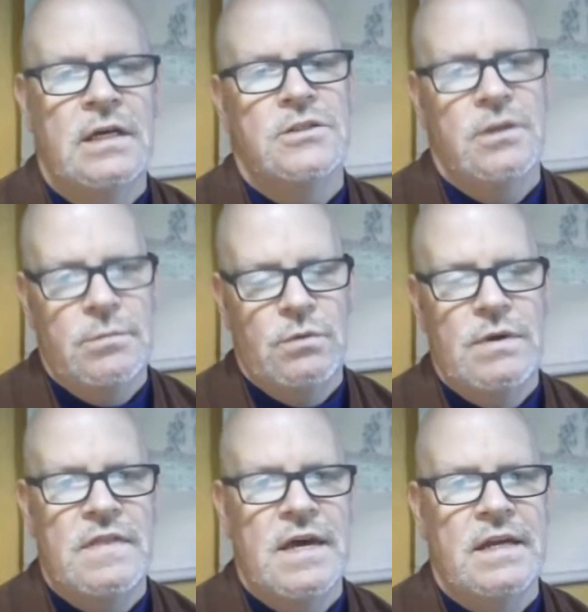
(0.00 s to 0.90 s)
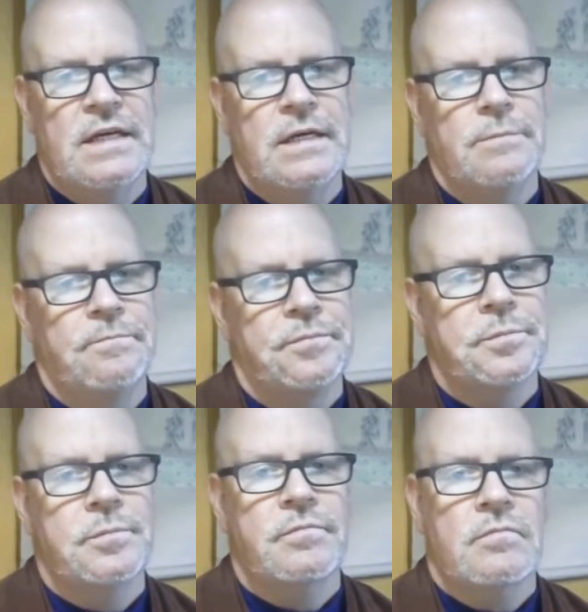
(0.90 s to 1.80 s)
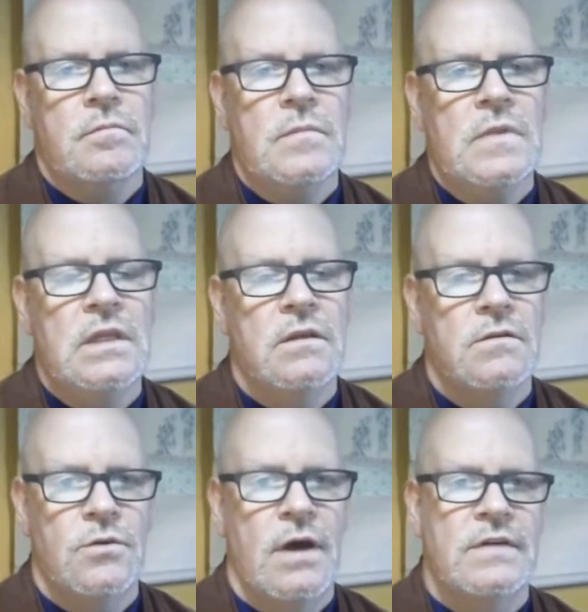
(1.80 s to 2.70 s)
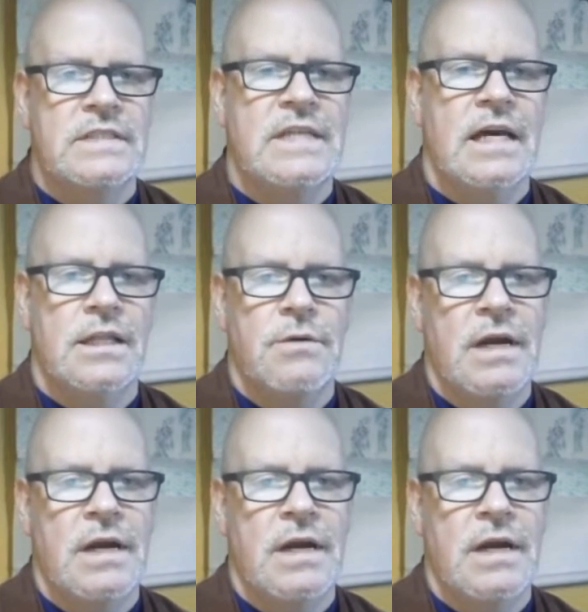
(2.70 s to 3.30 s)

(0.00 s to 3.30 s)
So I'm going to read that again, so I have it exactly right.